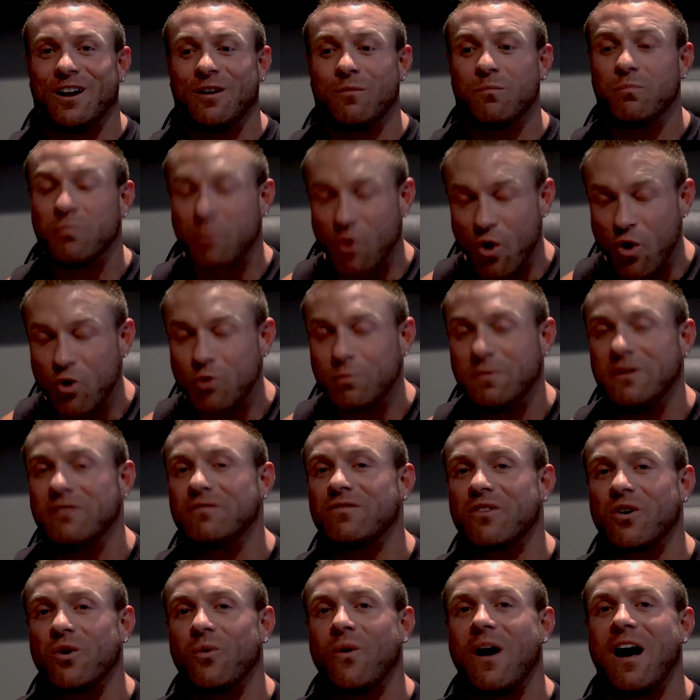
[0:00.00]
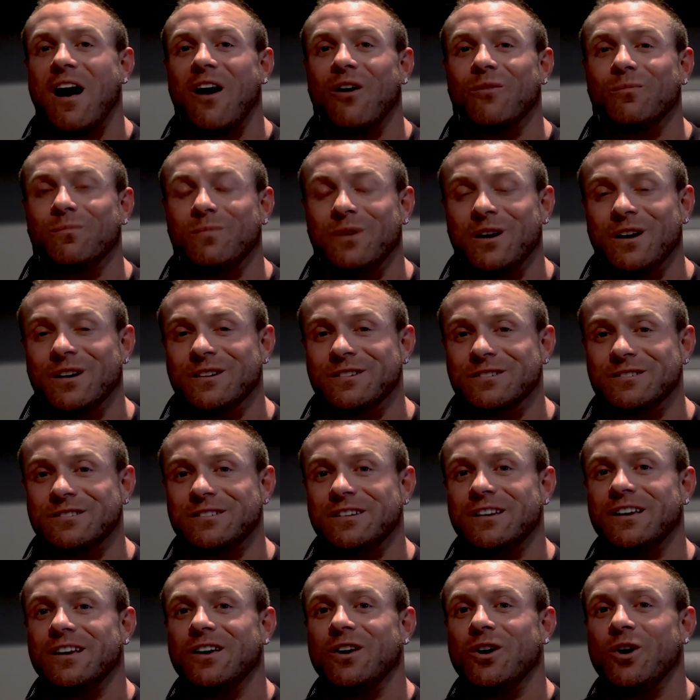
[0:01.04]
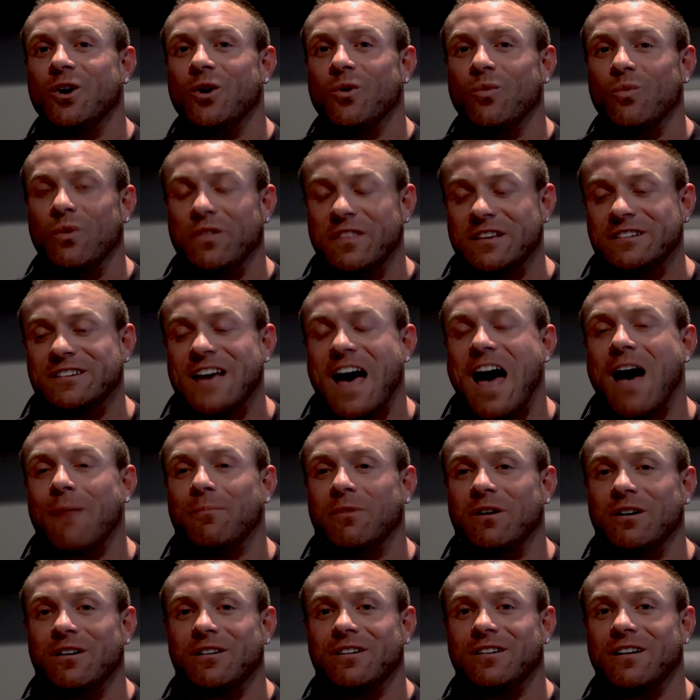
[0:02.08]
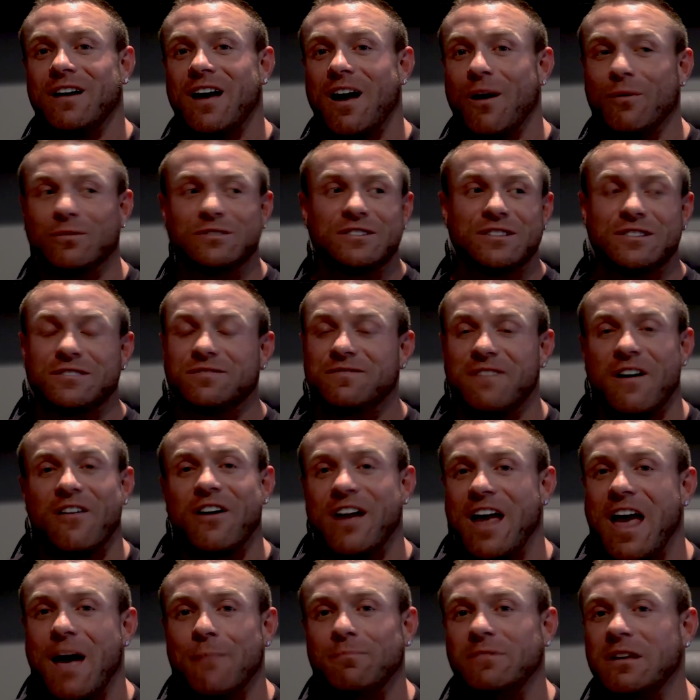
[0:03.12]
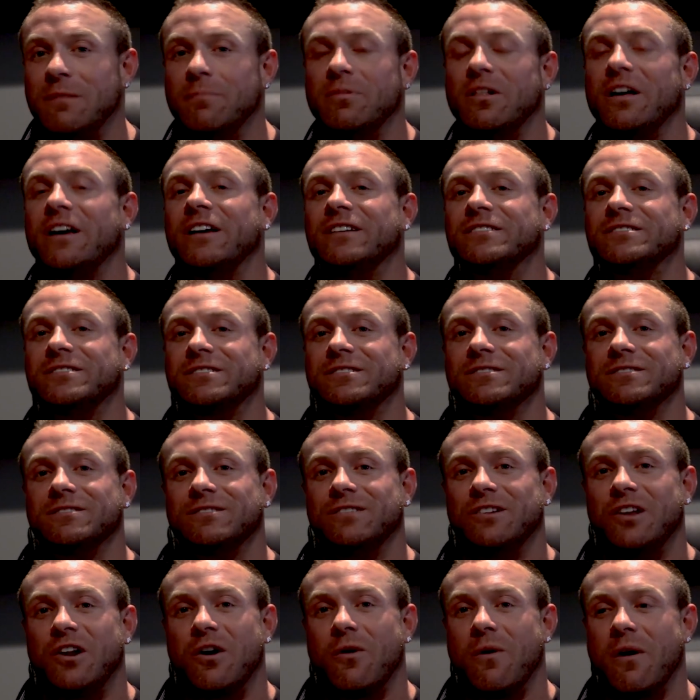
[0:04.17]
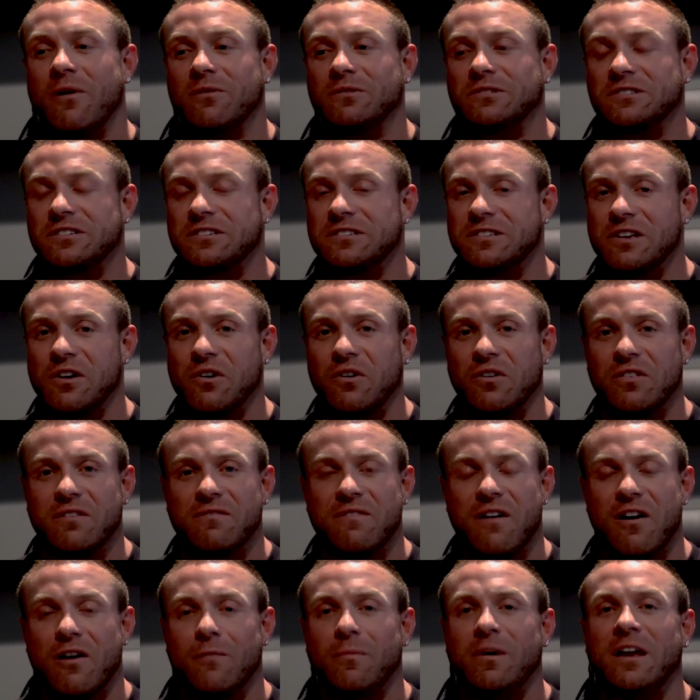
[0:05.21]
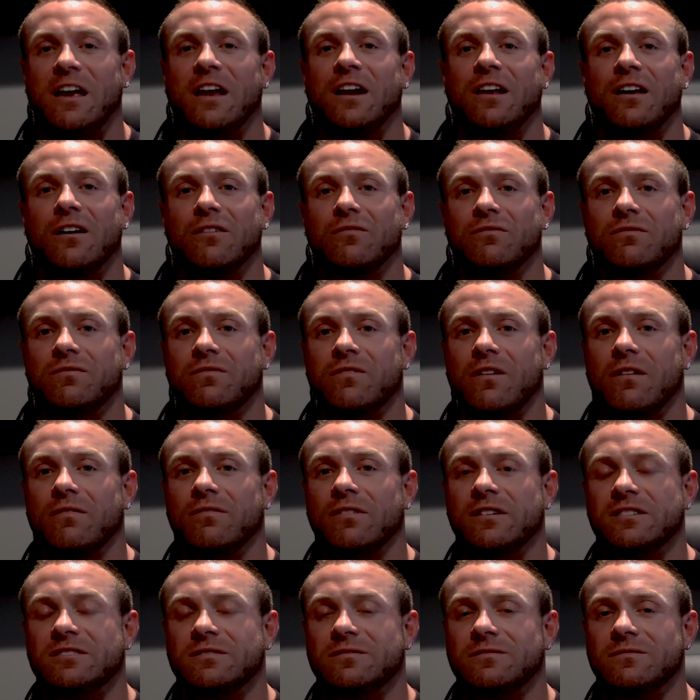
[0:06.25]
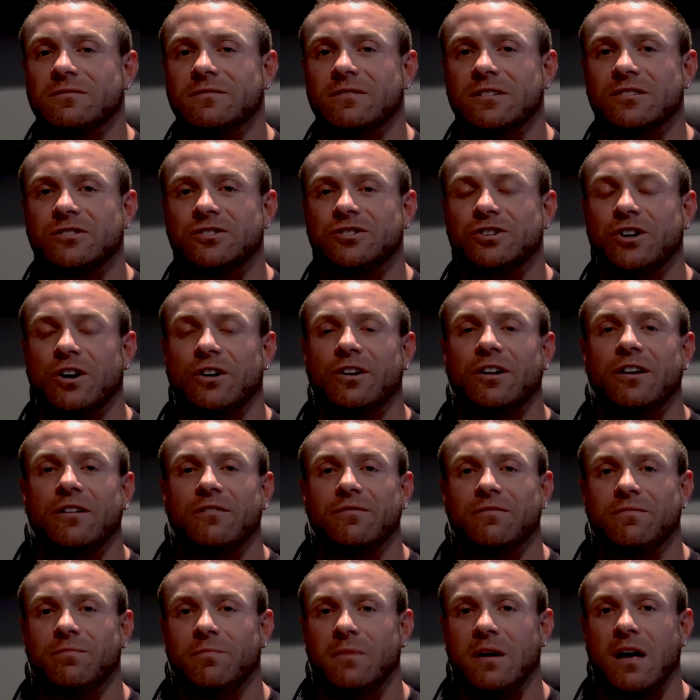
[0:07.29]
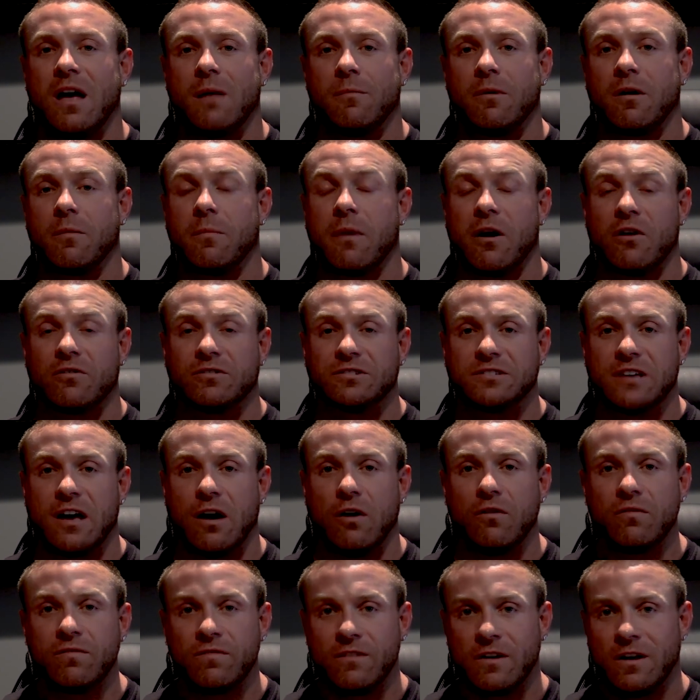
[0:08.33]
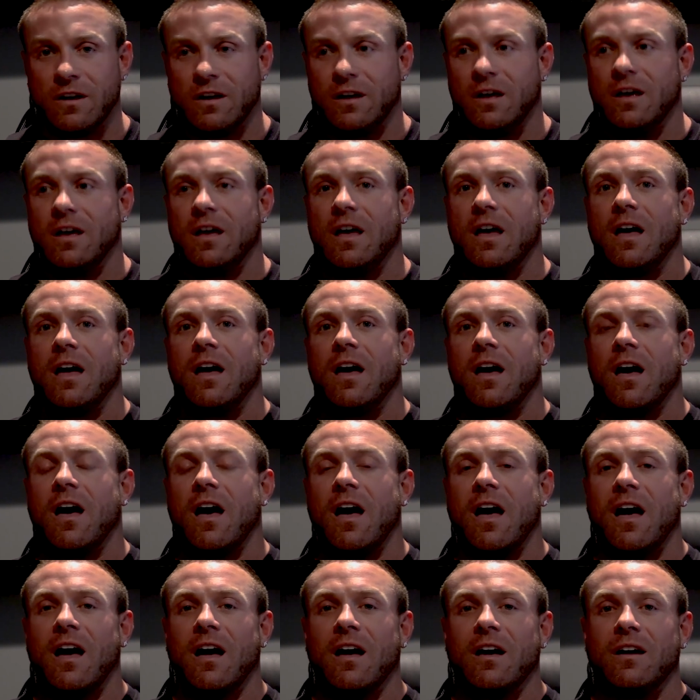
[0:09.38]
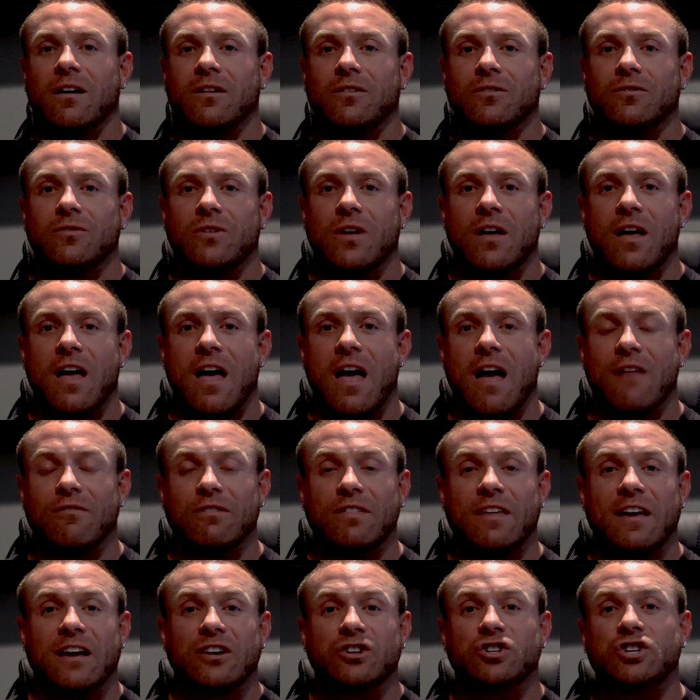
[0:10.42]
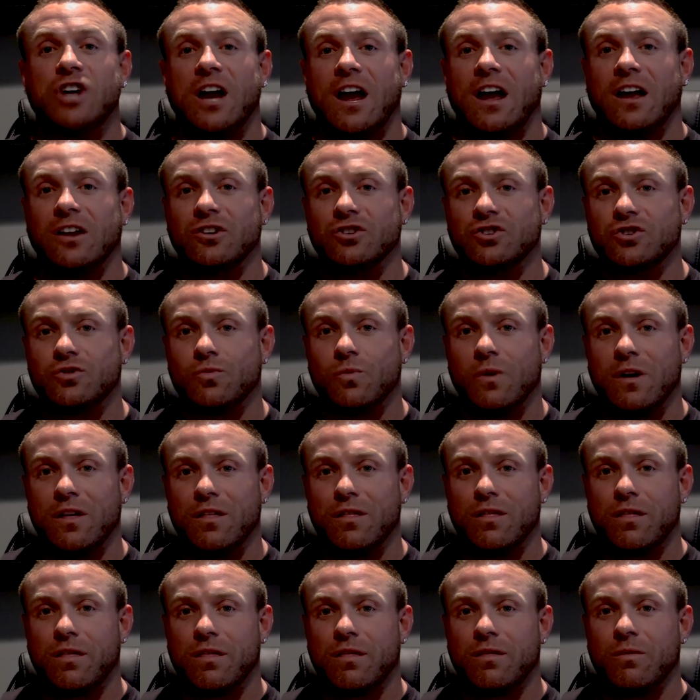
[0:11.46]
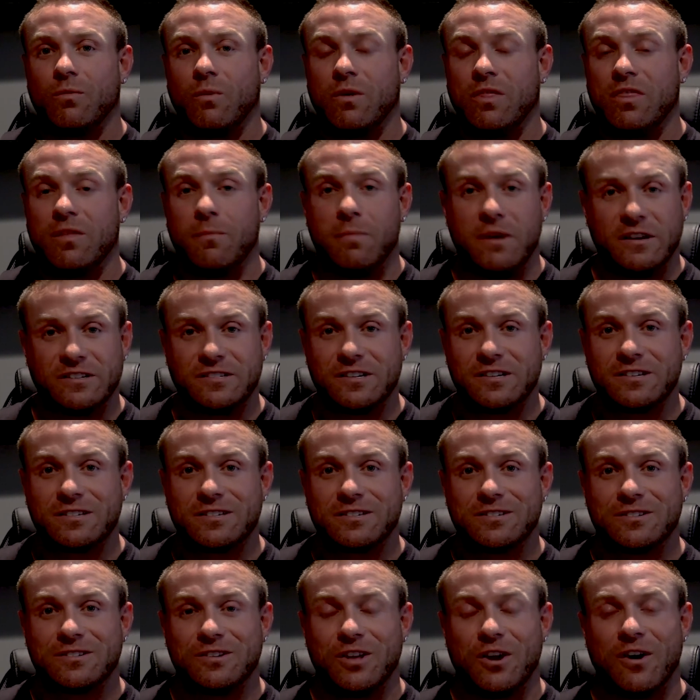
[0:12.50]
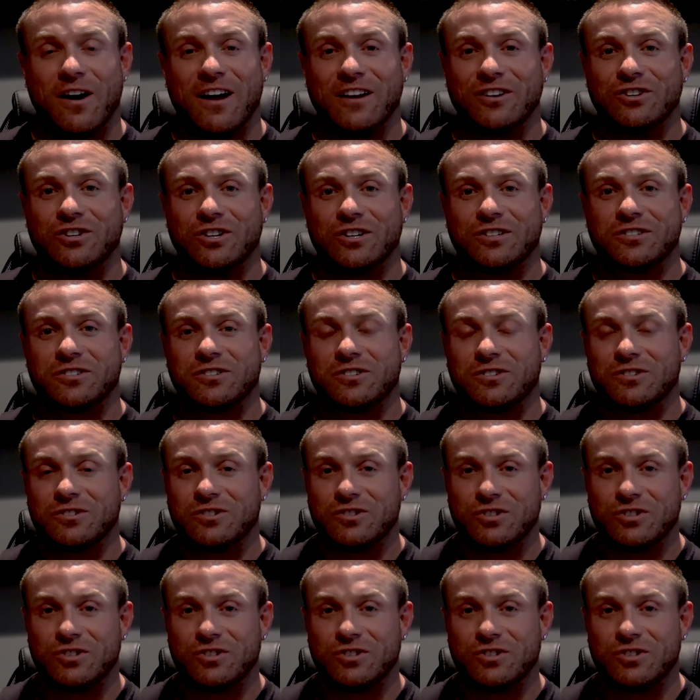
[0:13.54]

it broke me for a while, because when this happened, I was in this very empty place. You know, I was still at the very beginning of this journey of becoming a better self. Everything had changed with the business. You know, I just